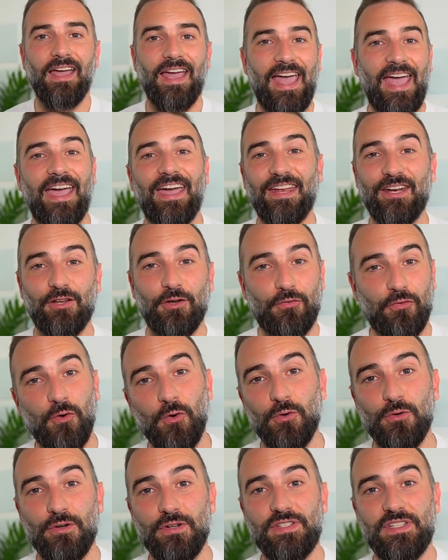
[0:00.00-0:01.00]
And of
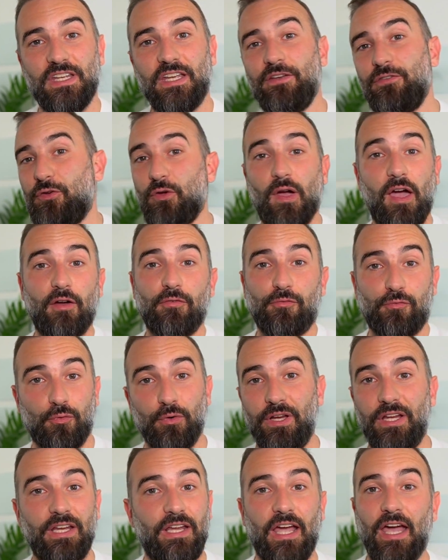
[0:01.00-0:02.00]
course, if you have
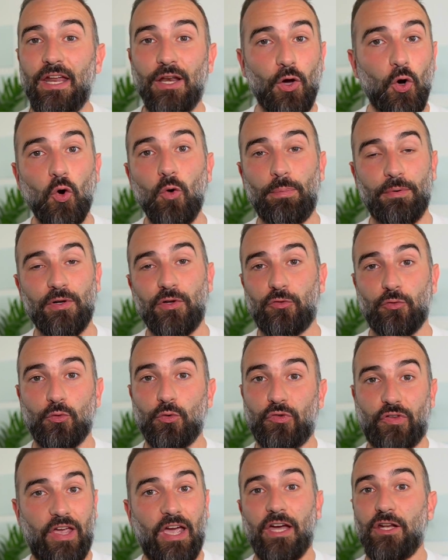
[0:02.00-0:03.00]
free and open
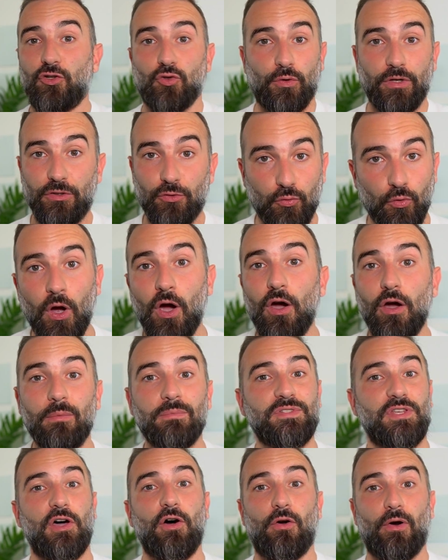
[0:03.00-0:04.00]
source Android
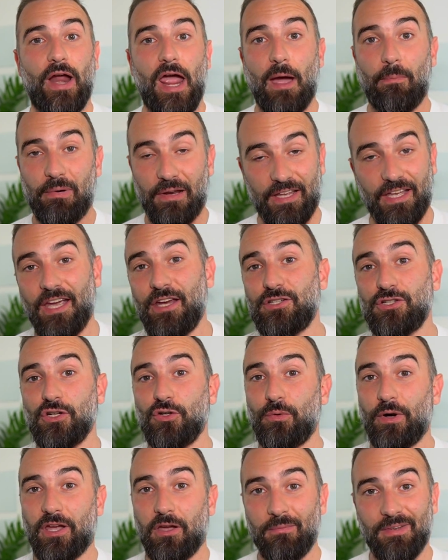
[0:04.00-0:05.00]
ROMs or application
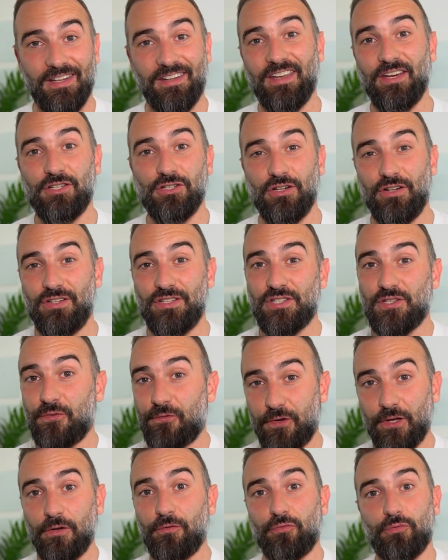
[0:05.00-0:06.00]
recommendations,
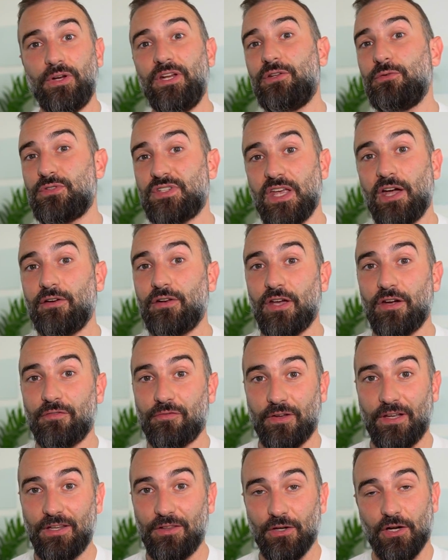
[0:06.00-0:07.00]
feel free to sound off
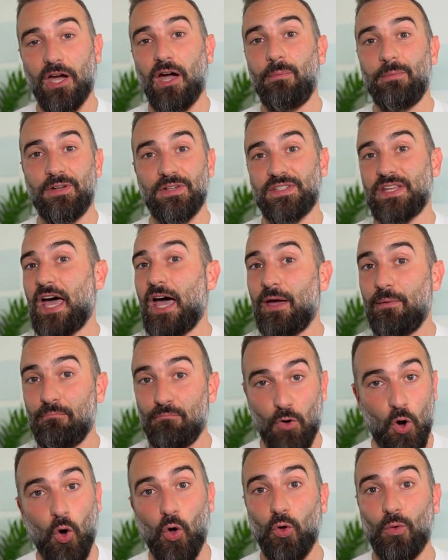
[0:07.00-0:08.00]
in the comments.
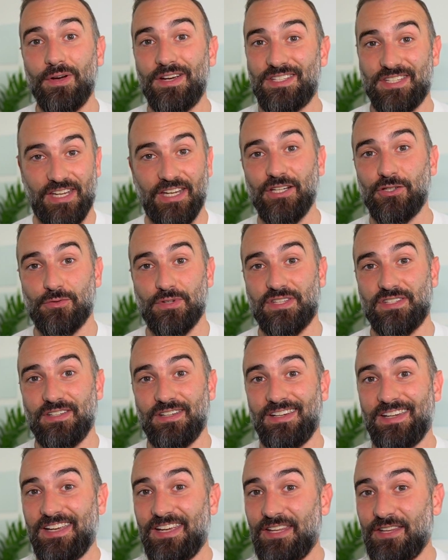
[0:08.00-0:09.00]
I'm always
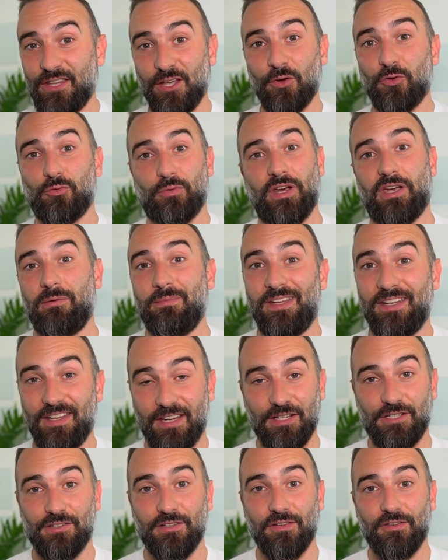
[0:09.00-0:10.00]
interested in those
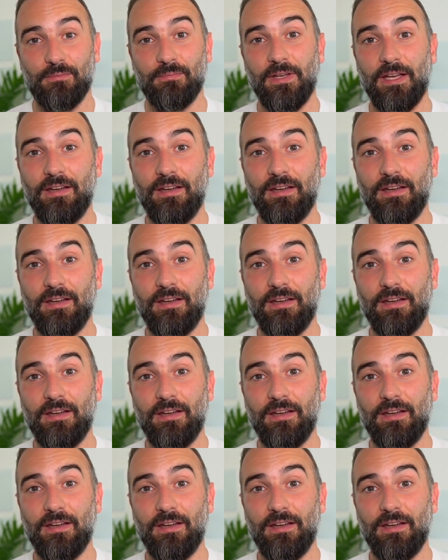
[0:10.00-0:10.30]
recommendations.